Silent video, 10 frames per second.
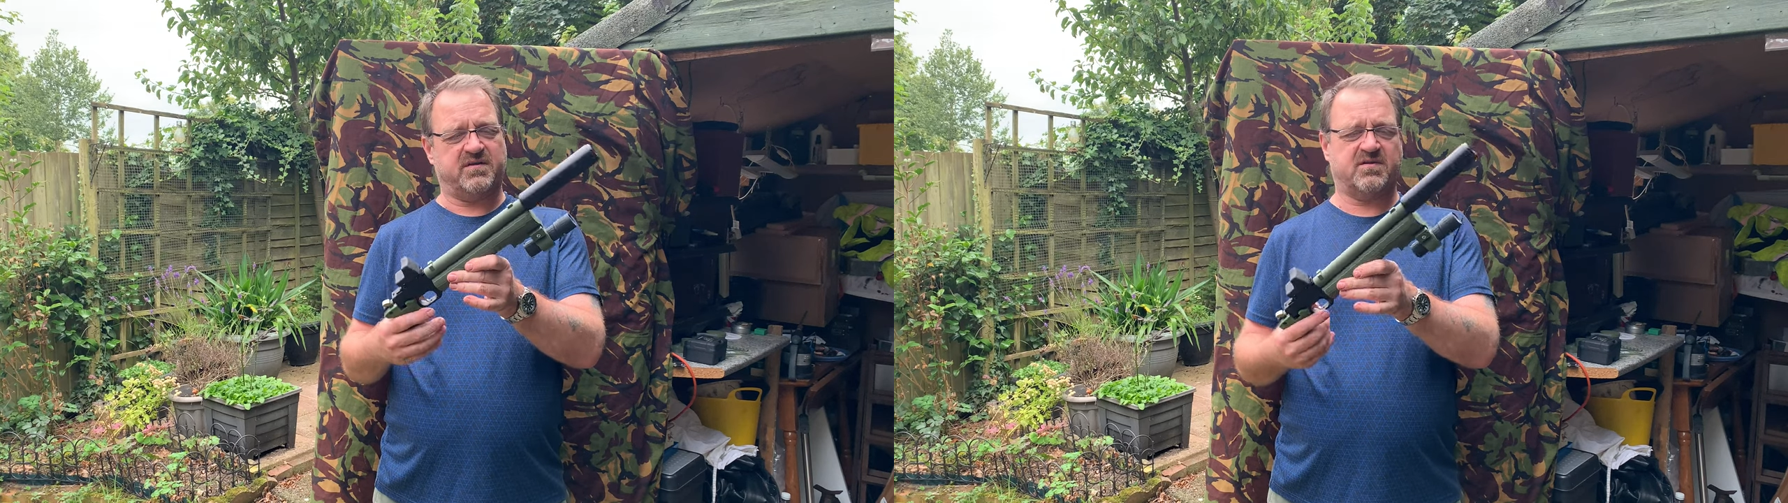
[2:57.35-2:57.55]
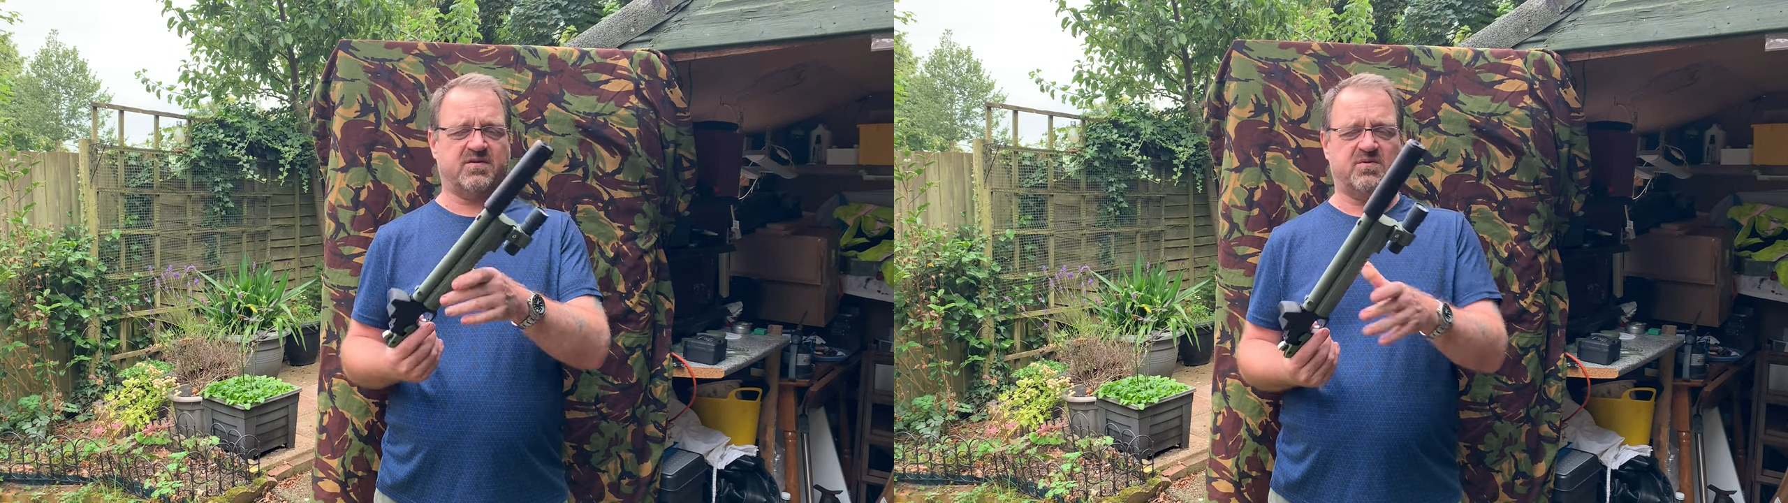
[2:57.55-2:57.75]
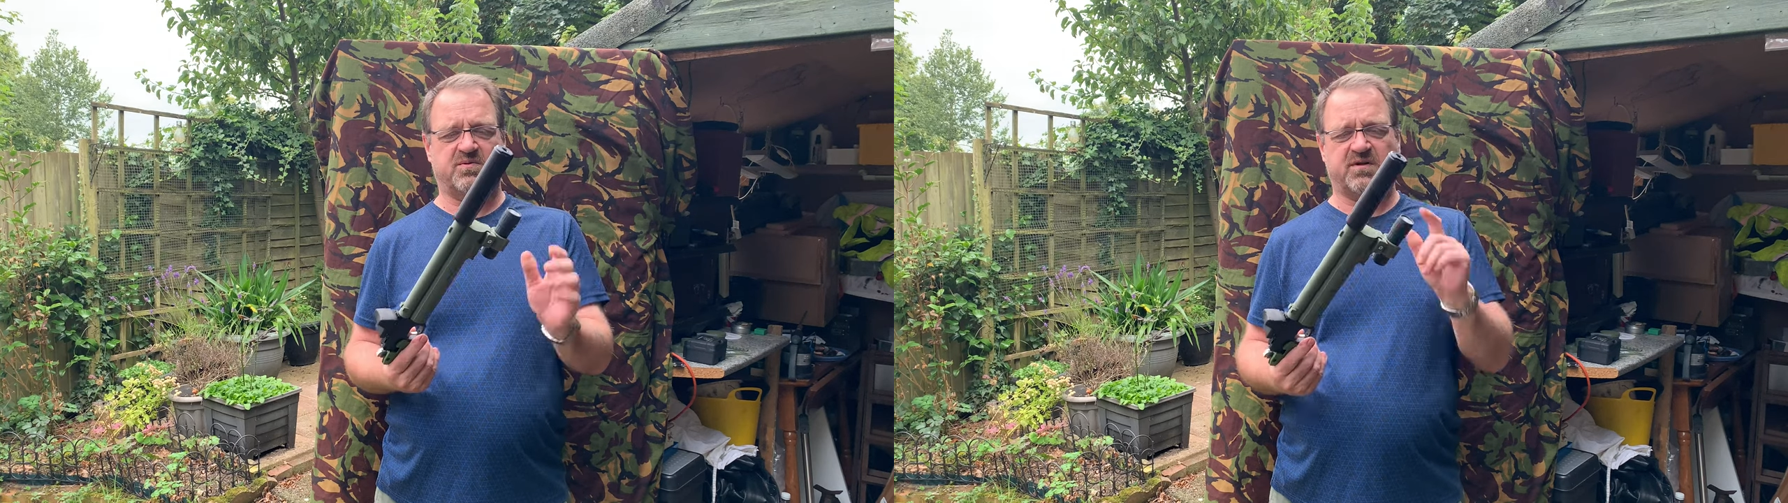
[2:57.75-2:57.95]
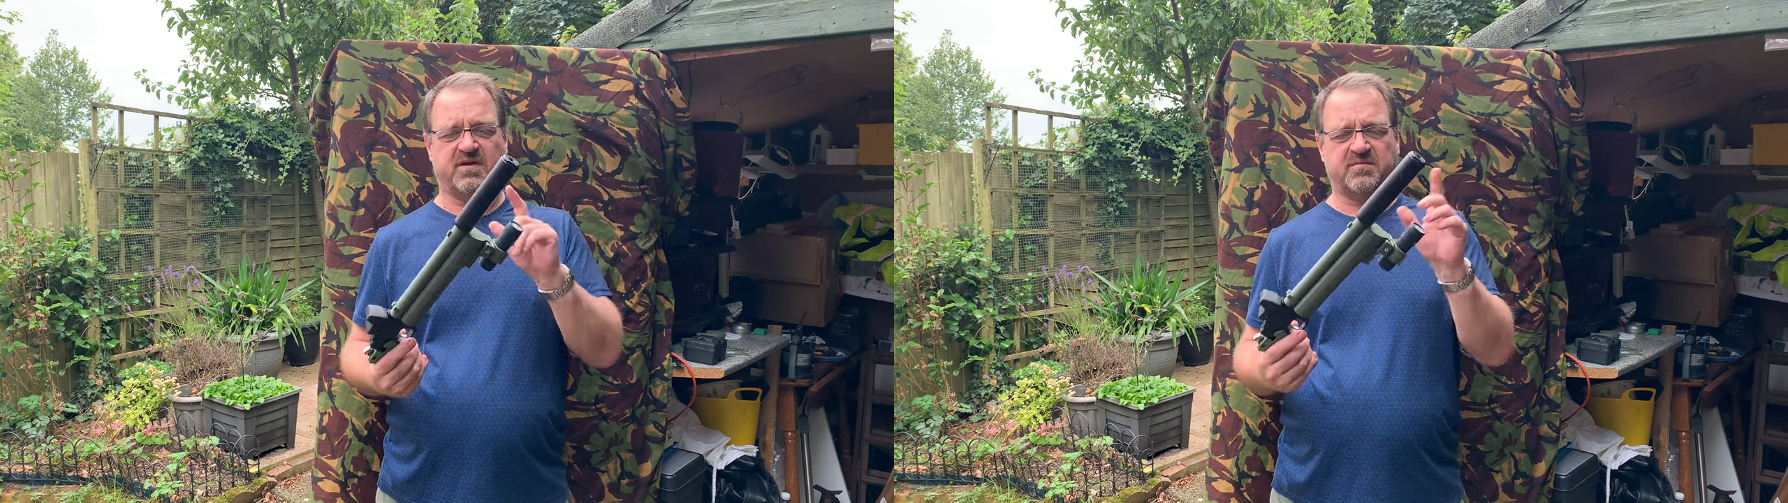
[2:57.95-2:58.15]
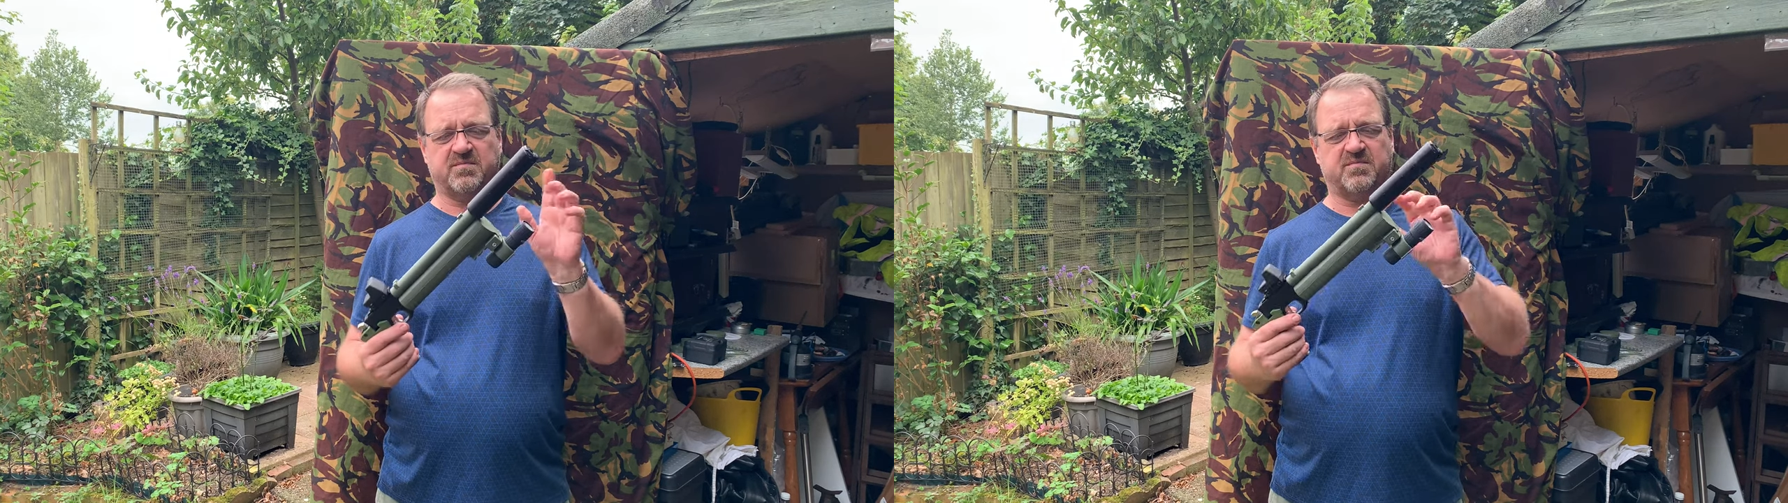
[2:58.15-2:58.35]
So
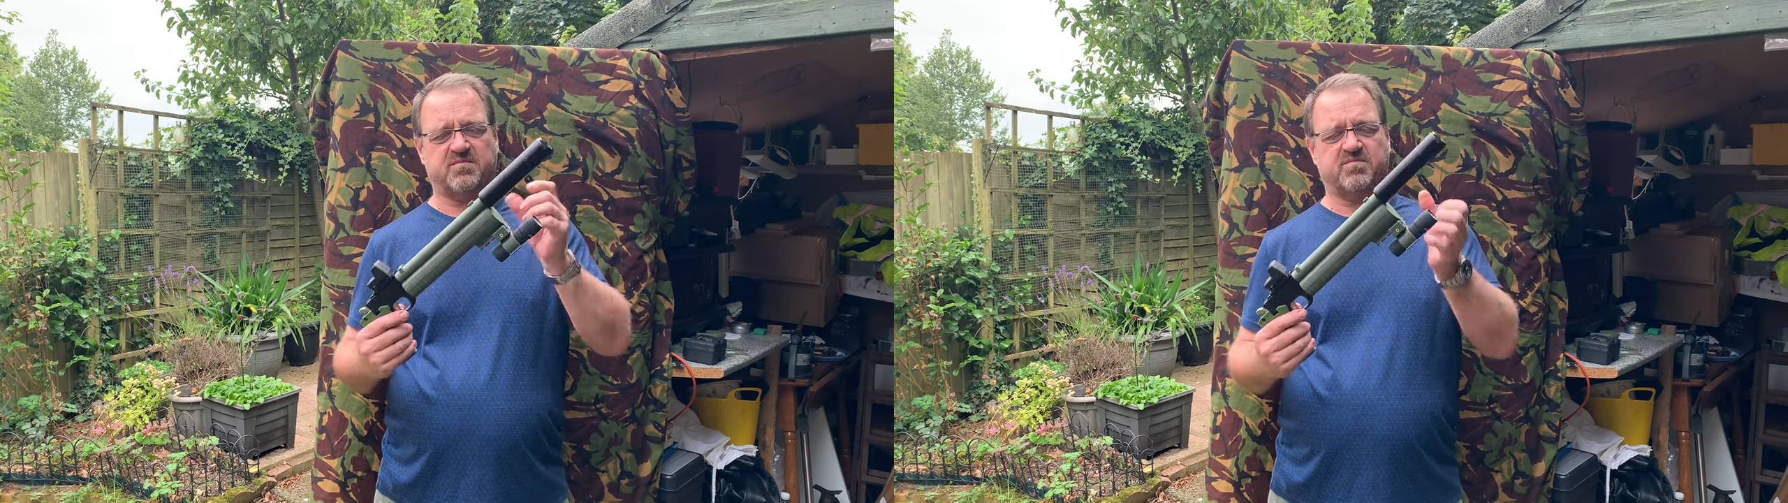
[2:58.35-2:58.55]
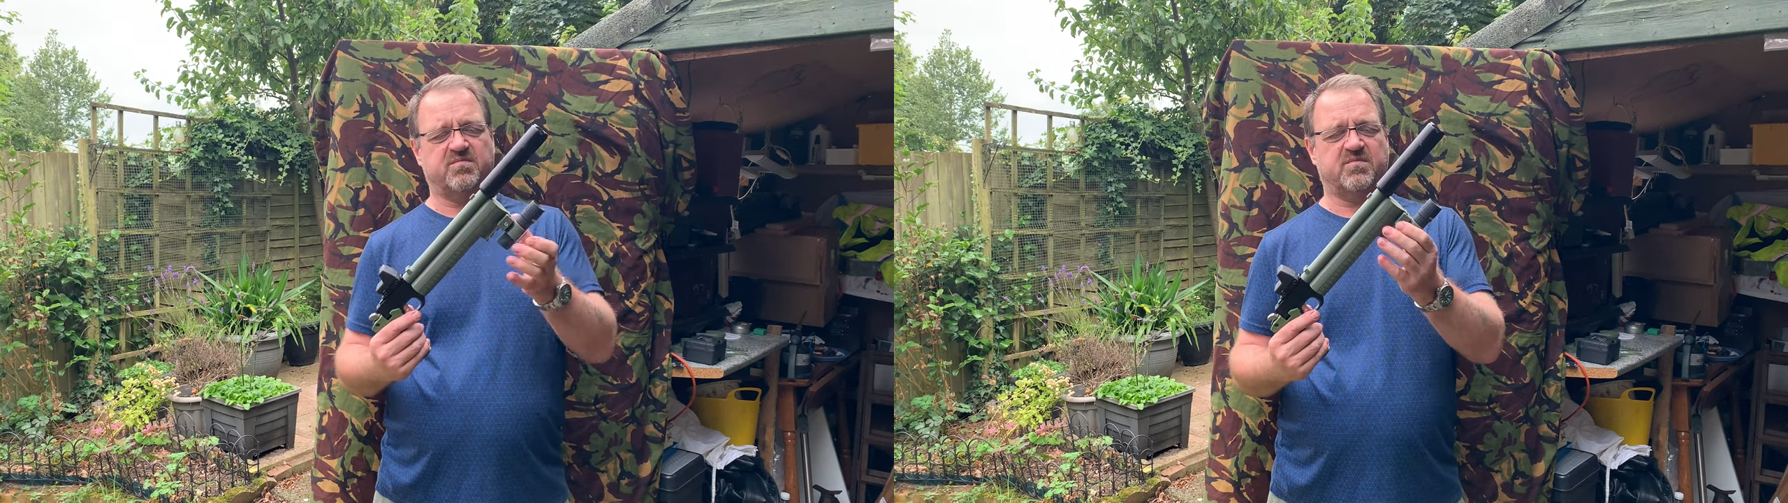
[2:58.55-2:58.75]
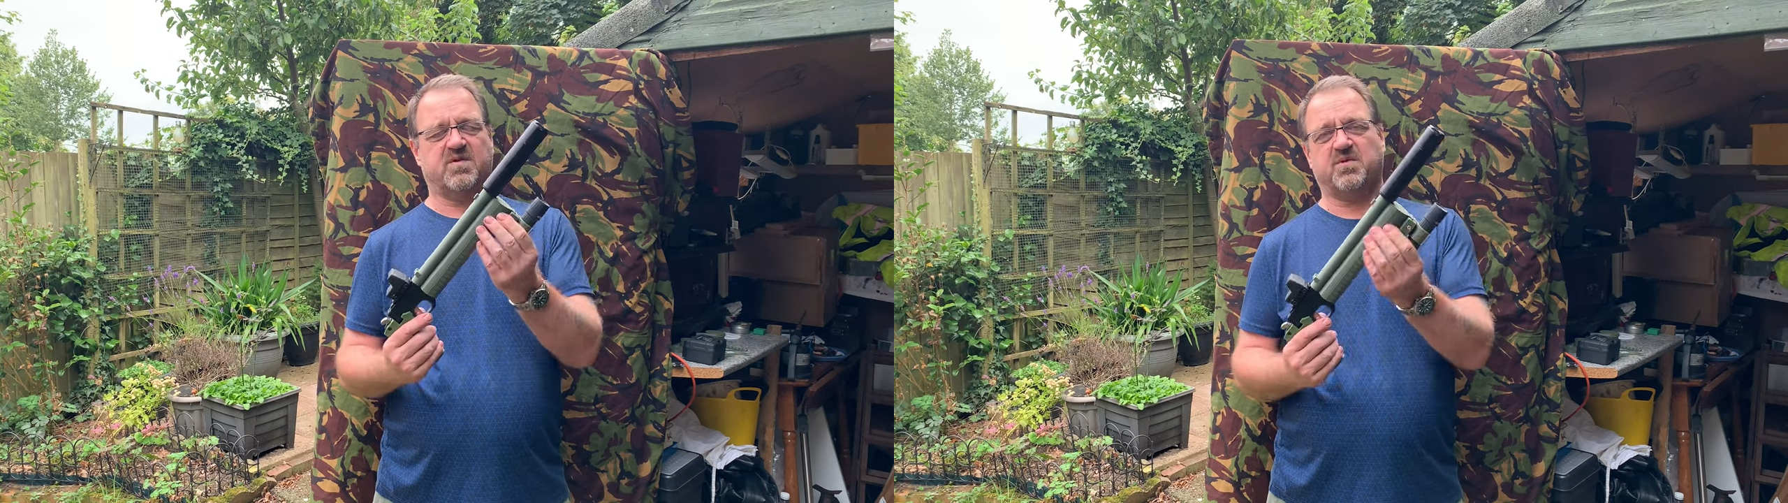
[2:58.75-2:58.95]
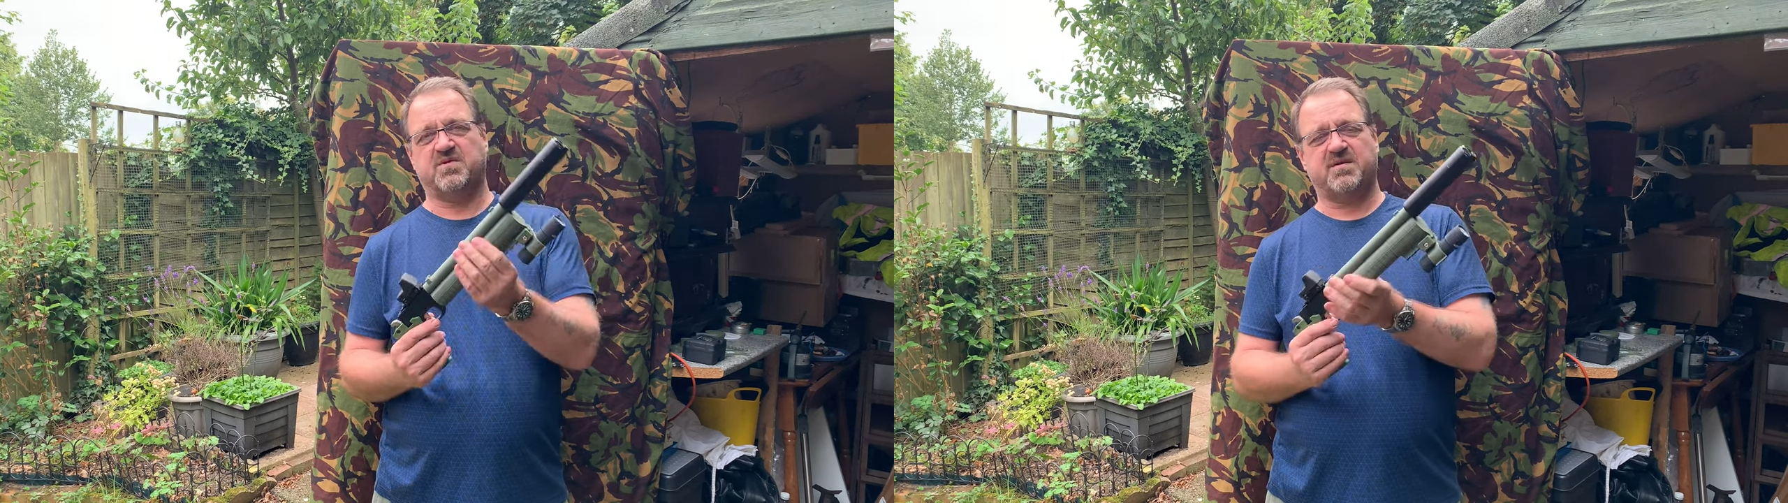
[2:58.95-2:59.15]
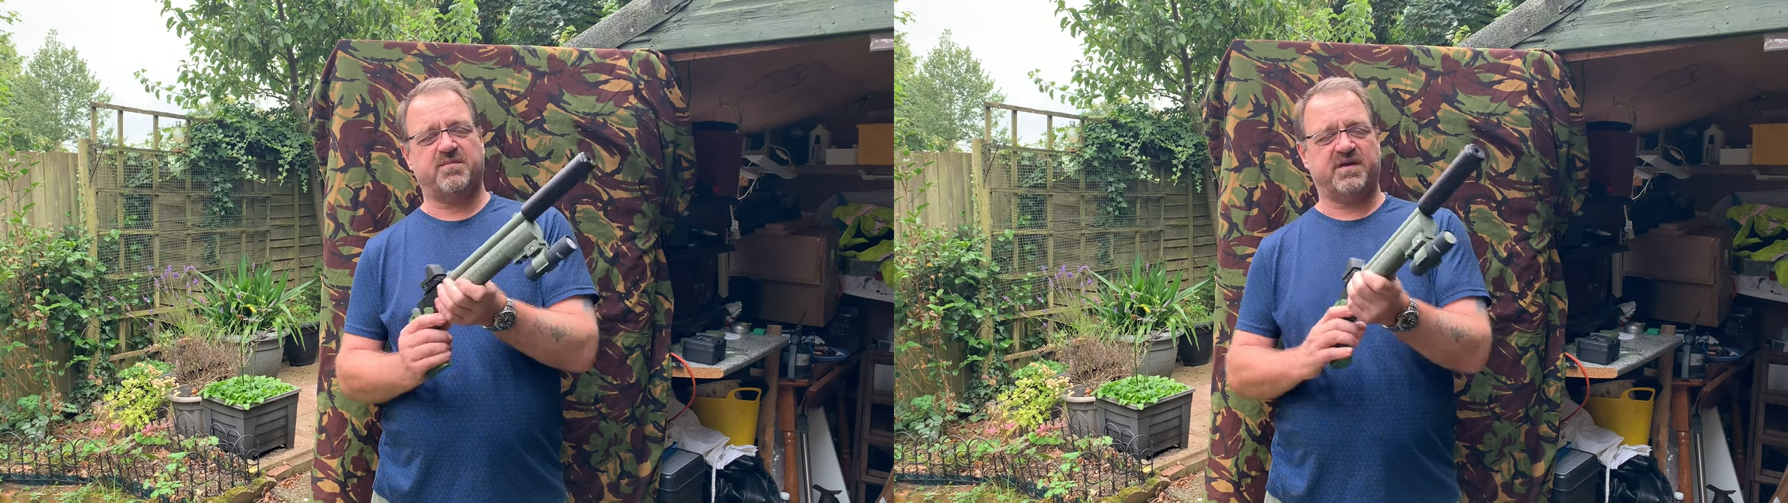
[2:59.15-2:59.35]
um, quite
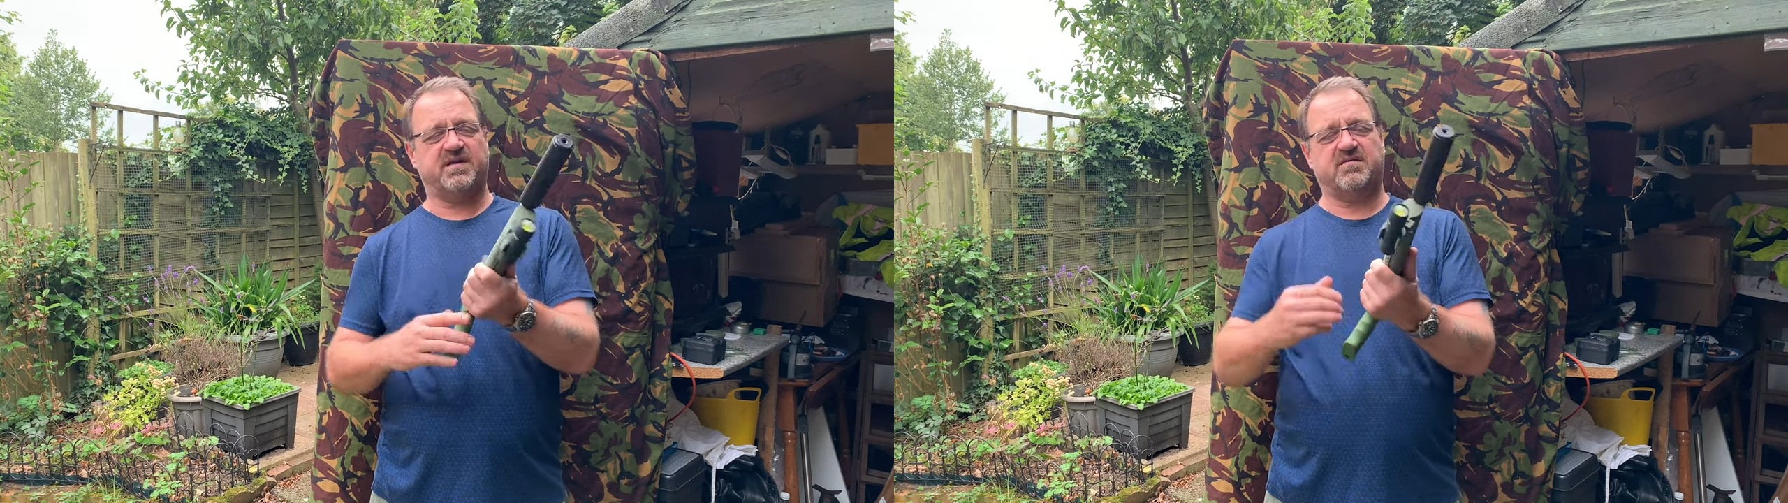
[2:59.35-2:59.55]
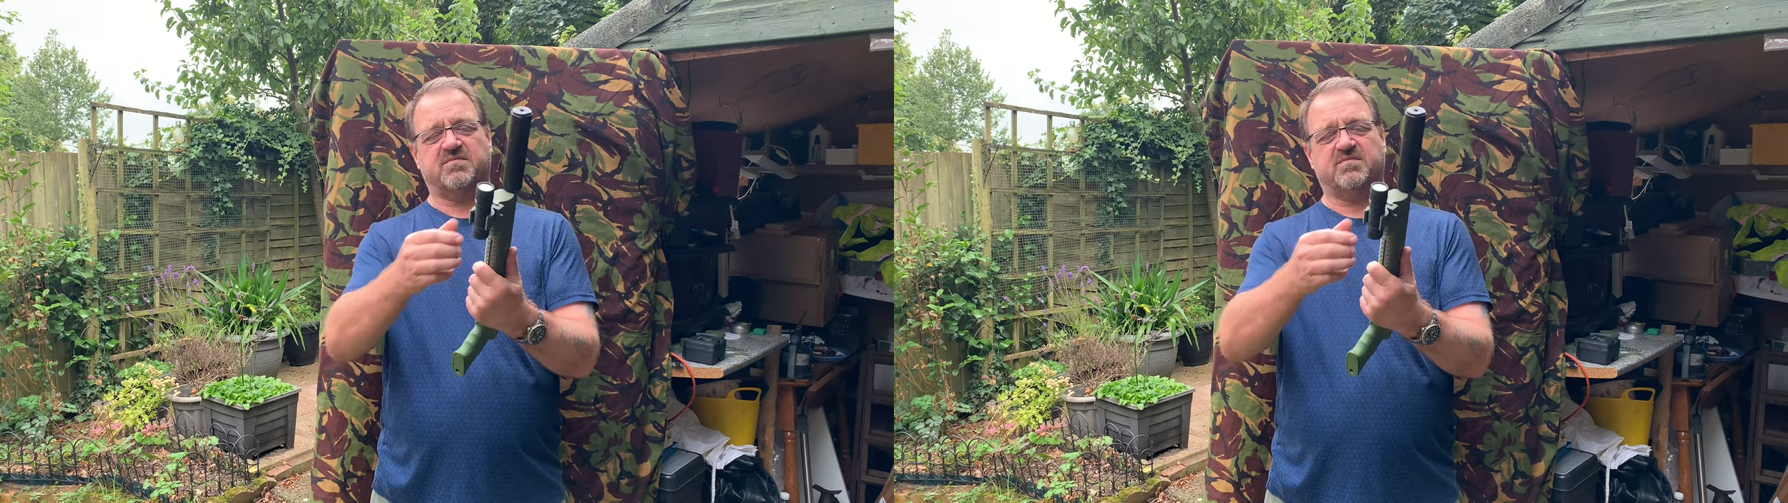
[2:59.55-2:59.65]
simply,